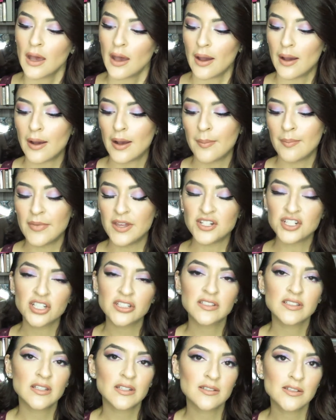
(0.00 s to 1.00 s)
Um, it
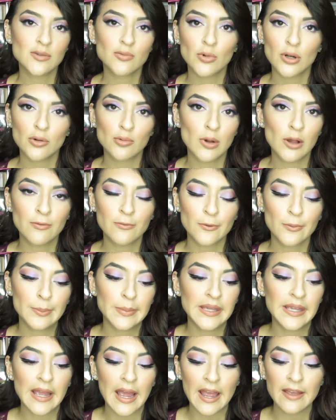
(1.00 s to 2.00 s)
just doesn't work well for me.